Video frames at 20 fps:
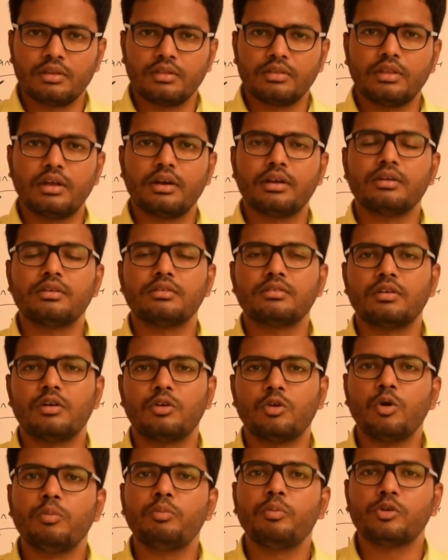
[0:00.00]
there is
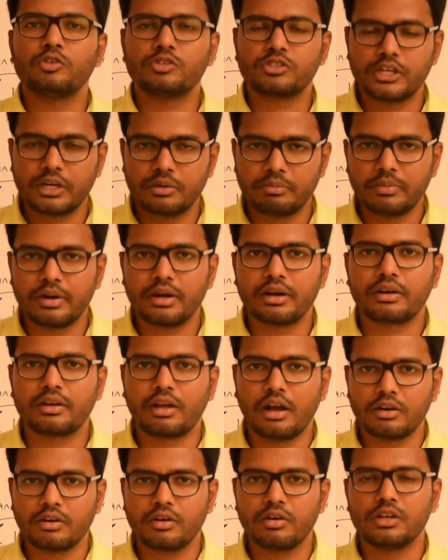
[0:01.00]
no post-treatment
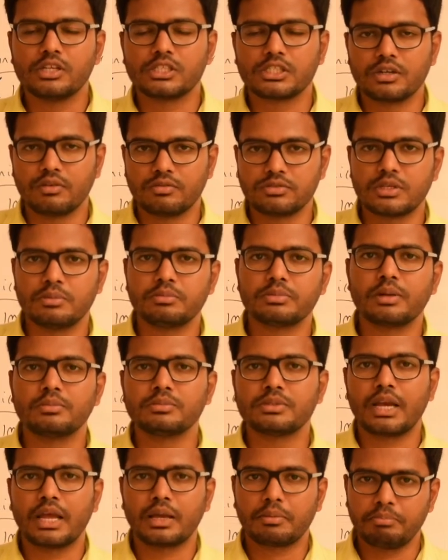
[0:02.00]
continuation of
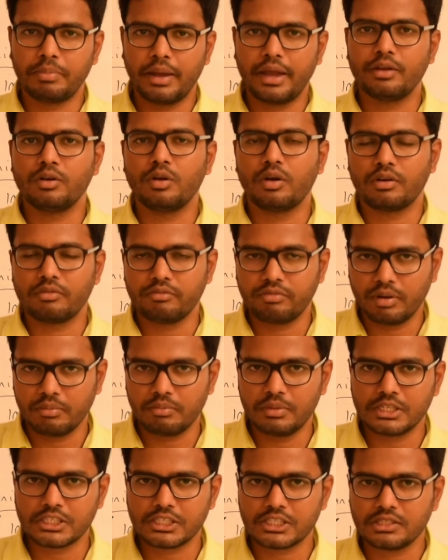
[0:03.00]
symptoms like pain or
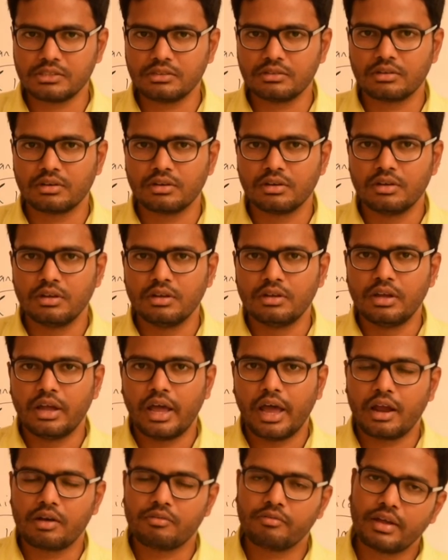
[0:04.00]
inflammation
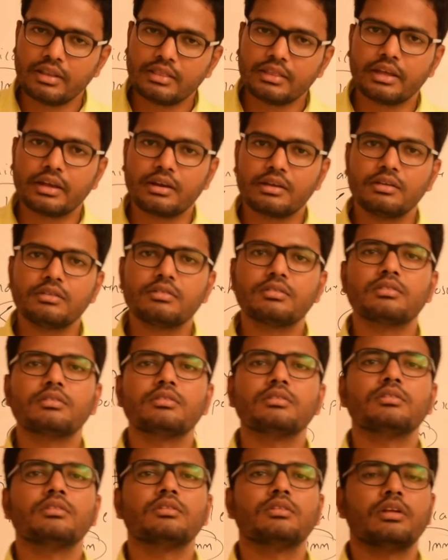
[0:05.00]
and when there is
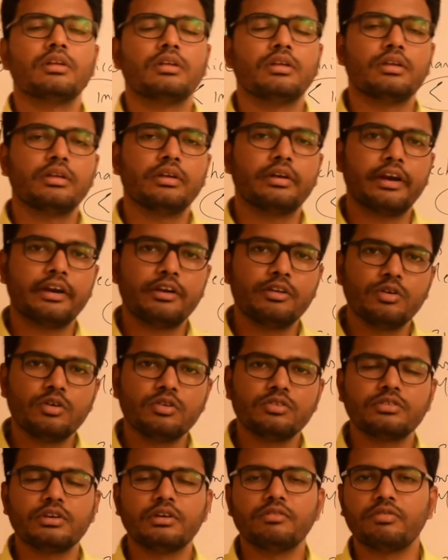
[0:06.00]

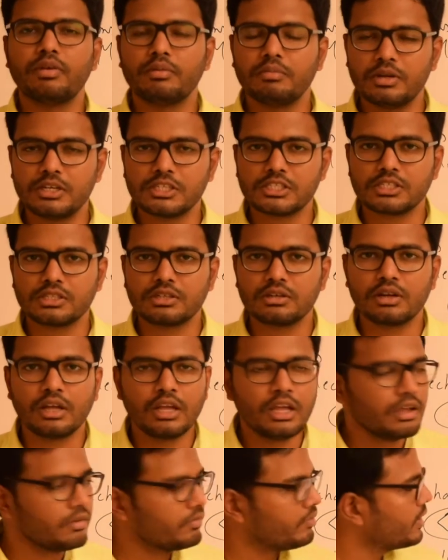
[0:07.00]
reduced inflammation
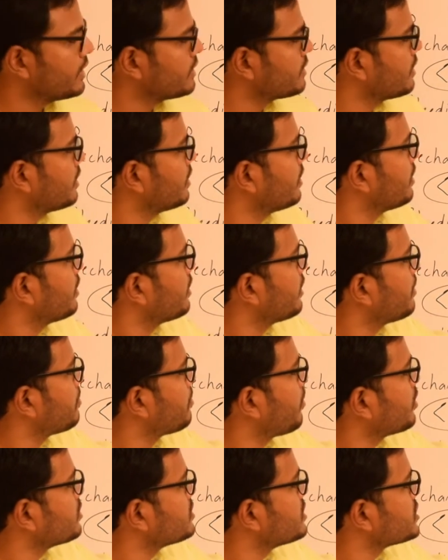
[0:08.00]
with
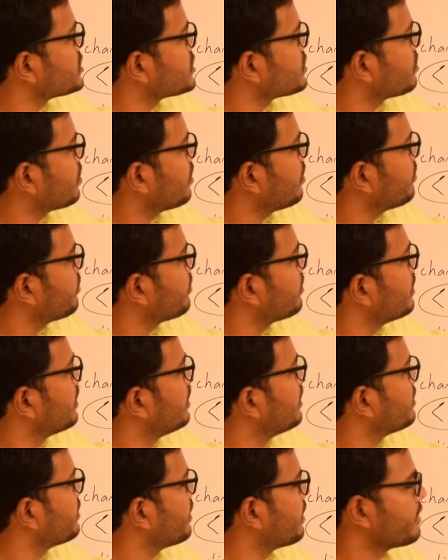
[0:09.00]
deposition of
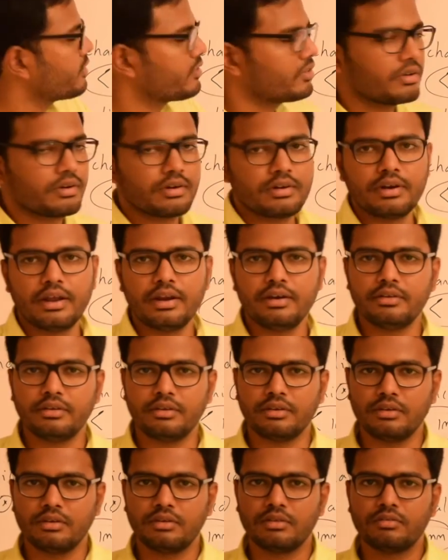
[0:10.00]
tertiary
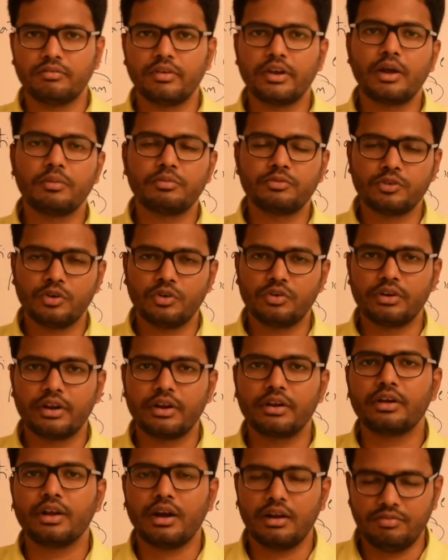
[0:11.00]
dentin when observed
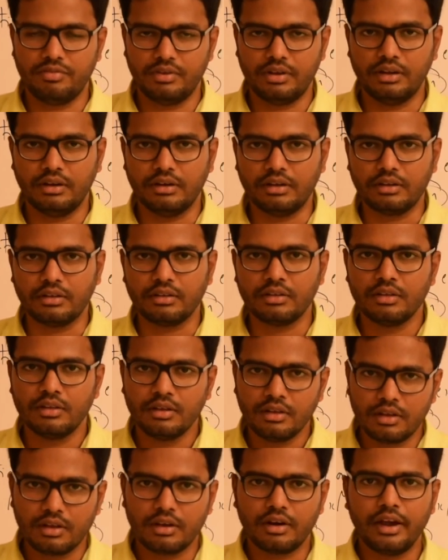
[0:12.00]
radiographically
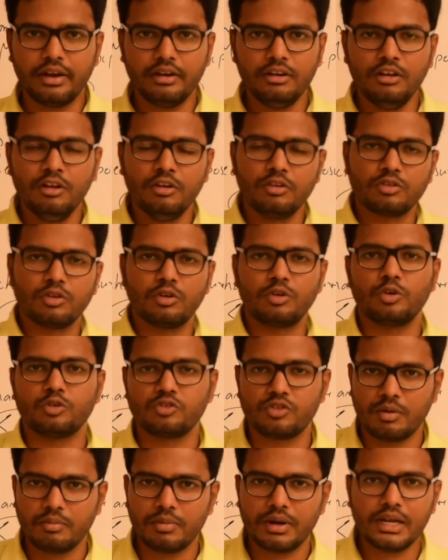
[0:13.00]
right so to
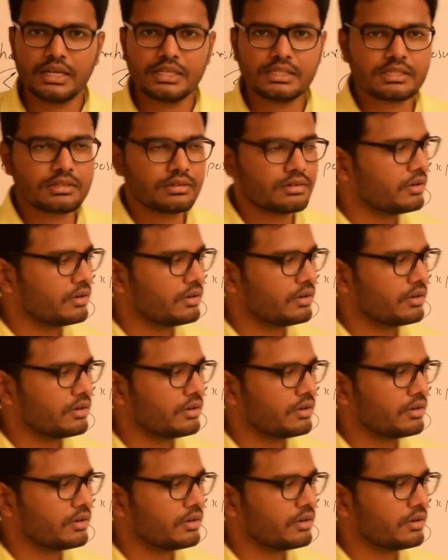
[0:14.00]
summarize